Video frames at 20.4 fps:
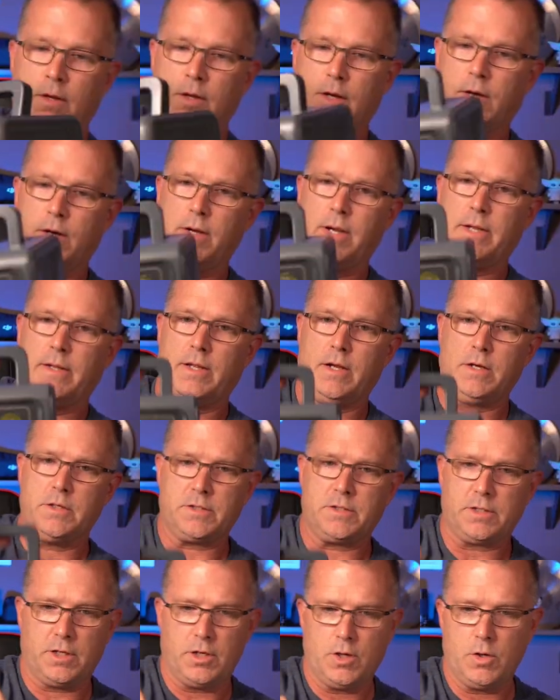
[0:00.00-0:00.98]
All right,
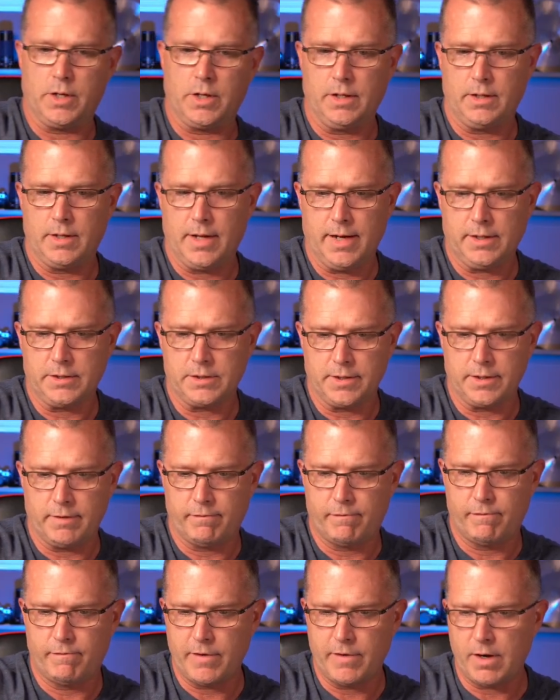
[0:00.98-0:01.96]
there's the unit. Actually
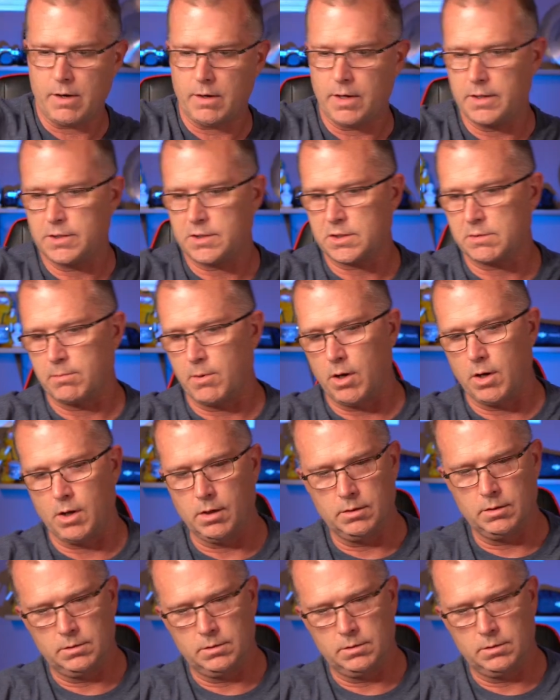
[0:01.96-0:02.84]
very small.